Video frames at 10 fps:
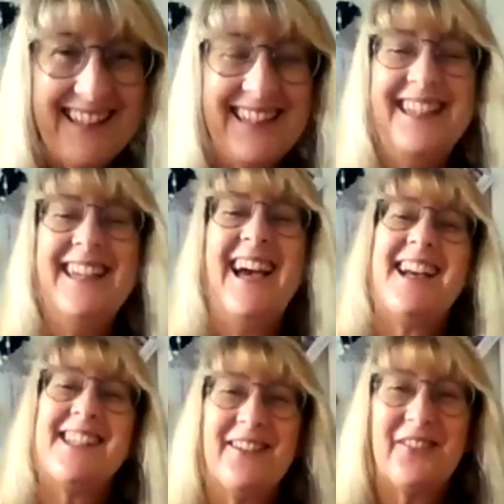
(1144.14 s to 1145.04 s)

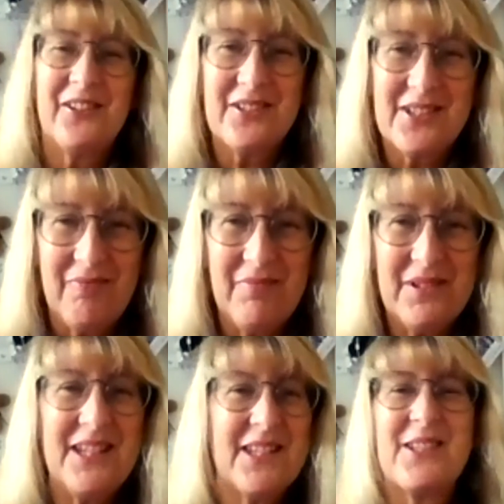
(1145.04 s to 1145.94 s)
Yes, I've got somebody
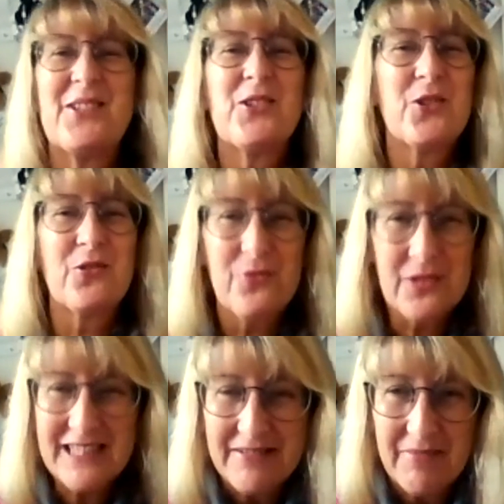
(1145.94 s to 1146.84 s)
to
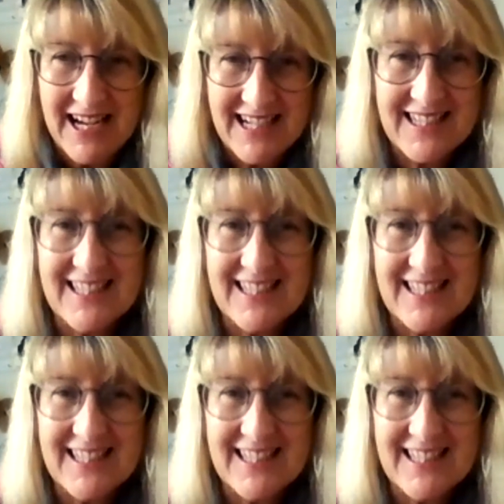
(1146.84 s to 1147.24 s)
scream at.